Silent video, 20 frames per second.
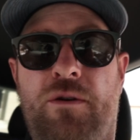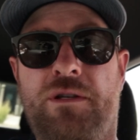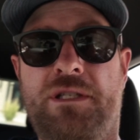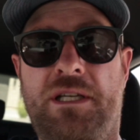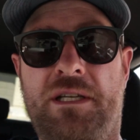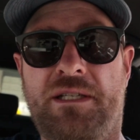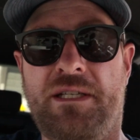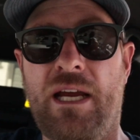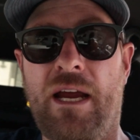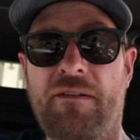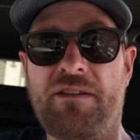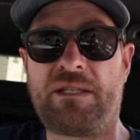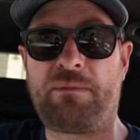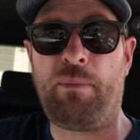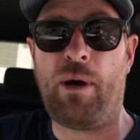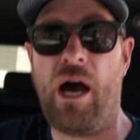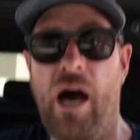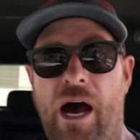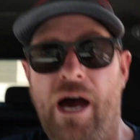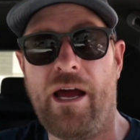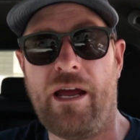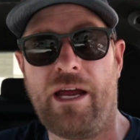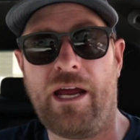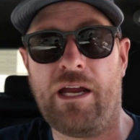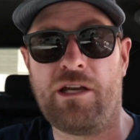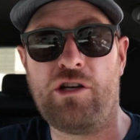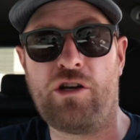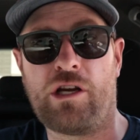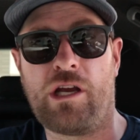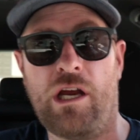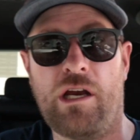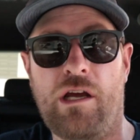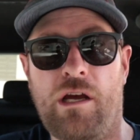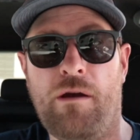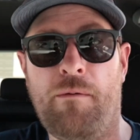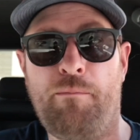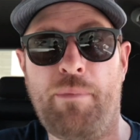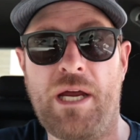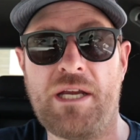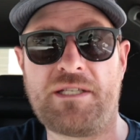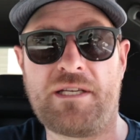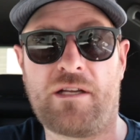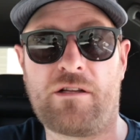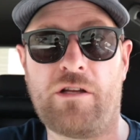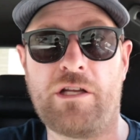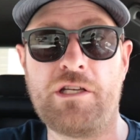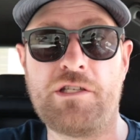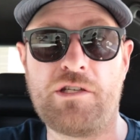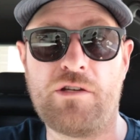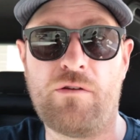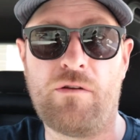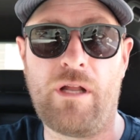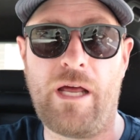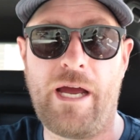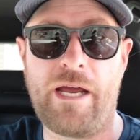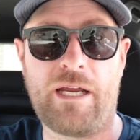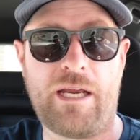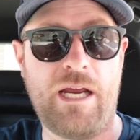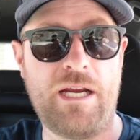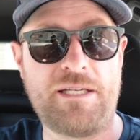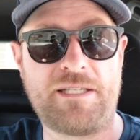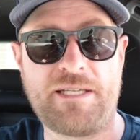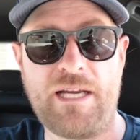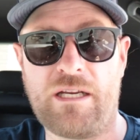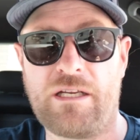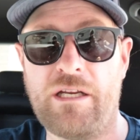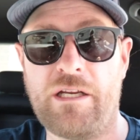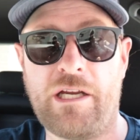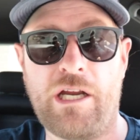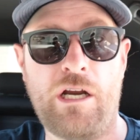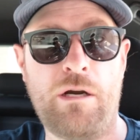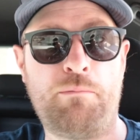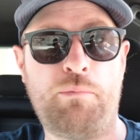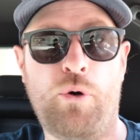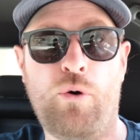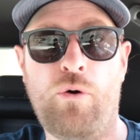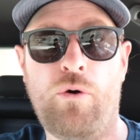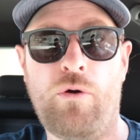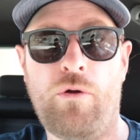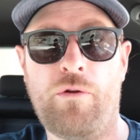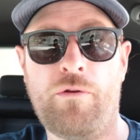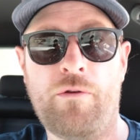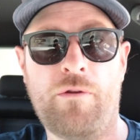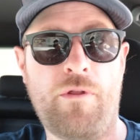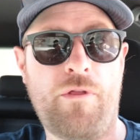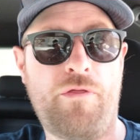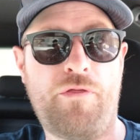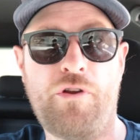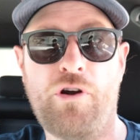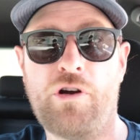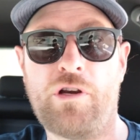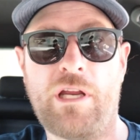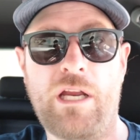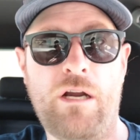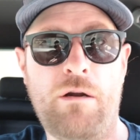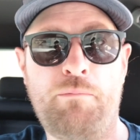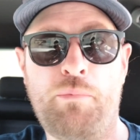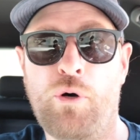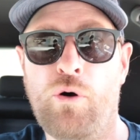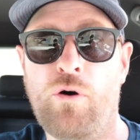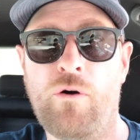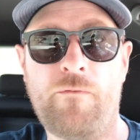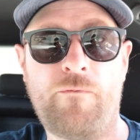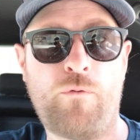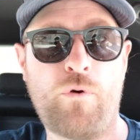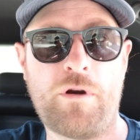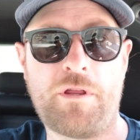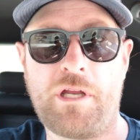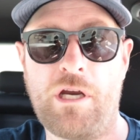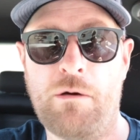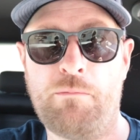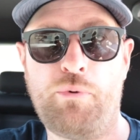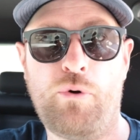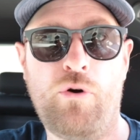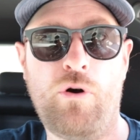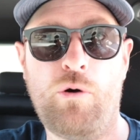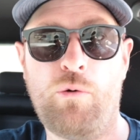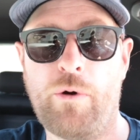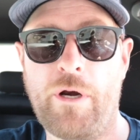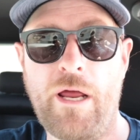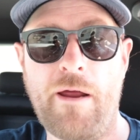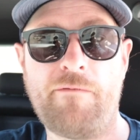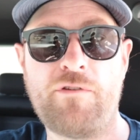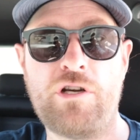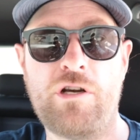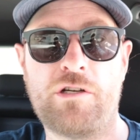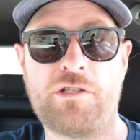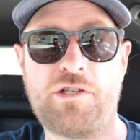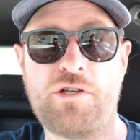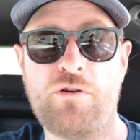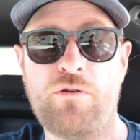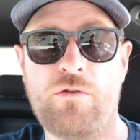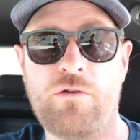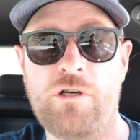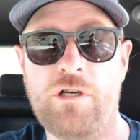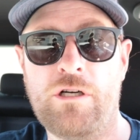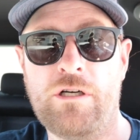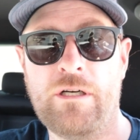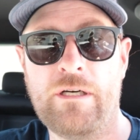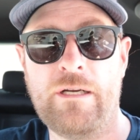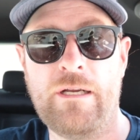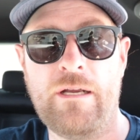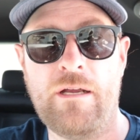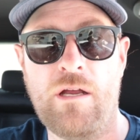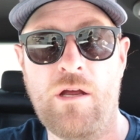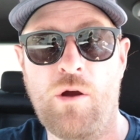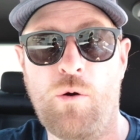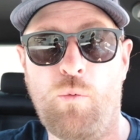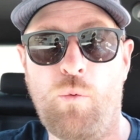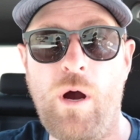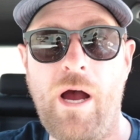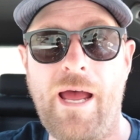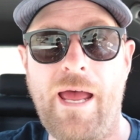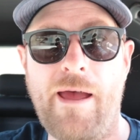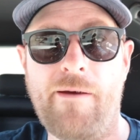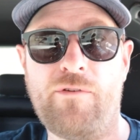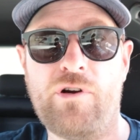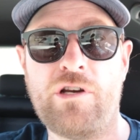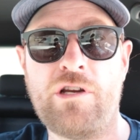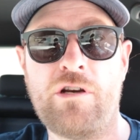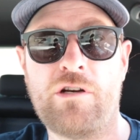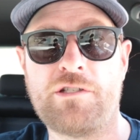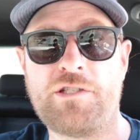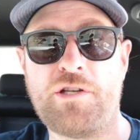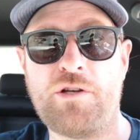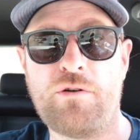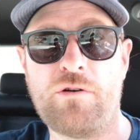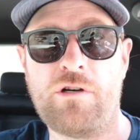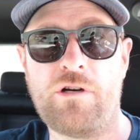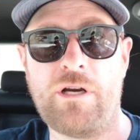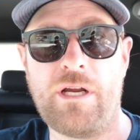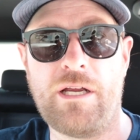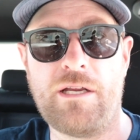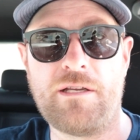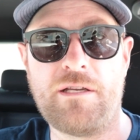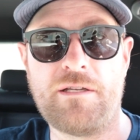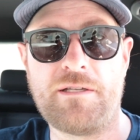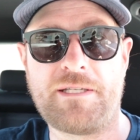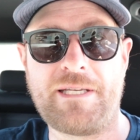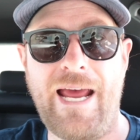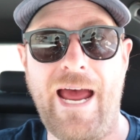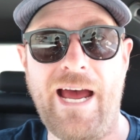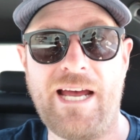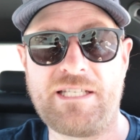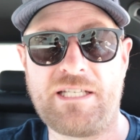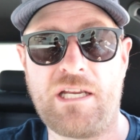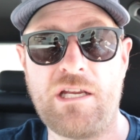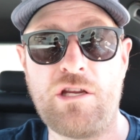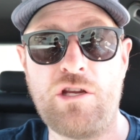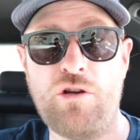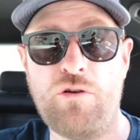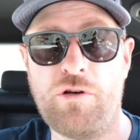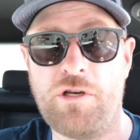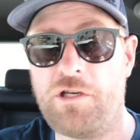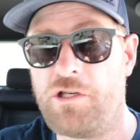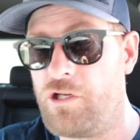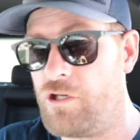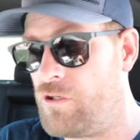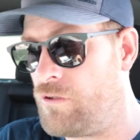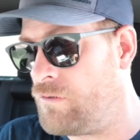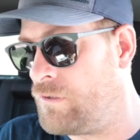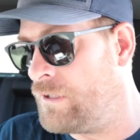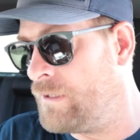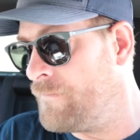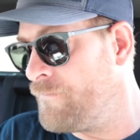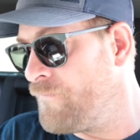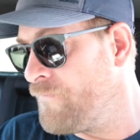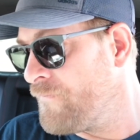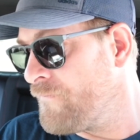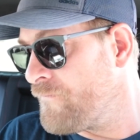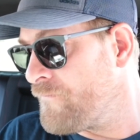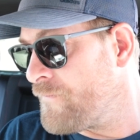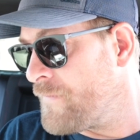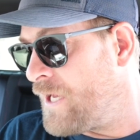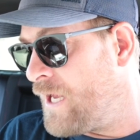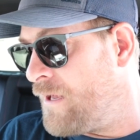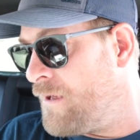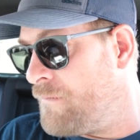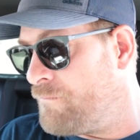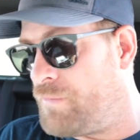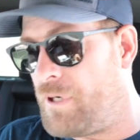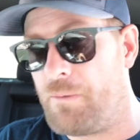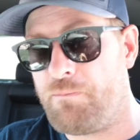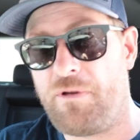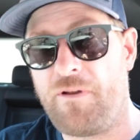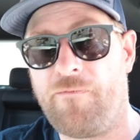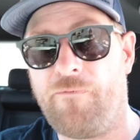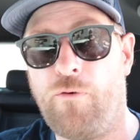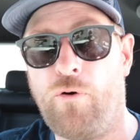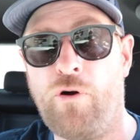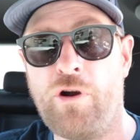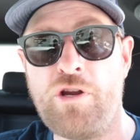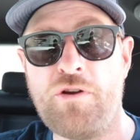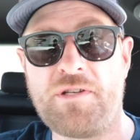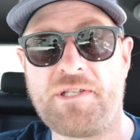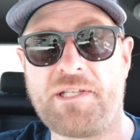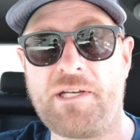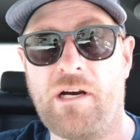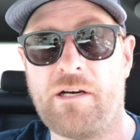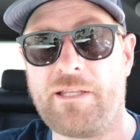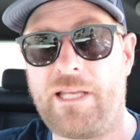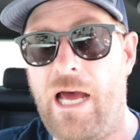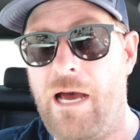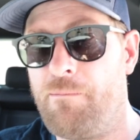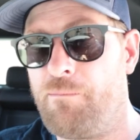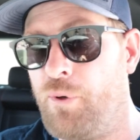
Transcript: it's a safe spot and you're gonna basically do like a second gear pull, third gear pull, fourth gear pull, whatever your tuner, whatever your tuner is asking you to do. But before you start that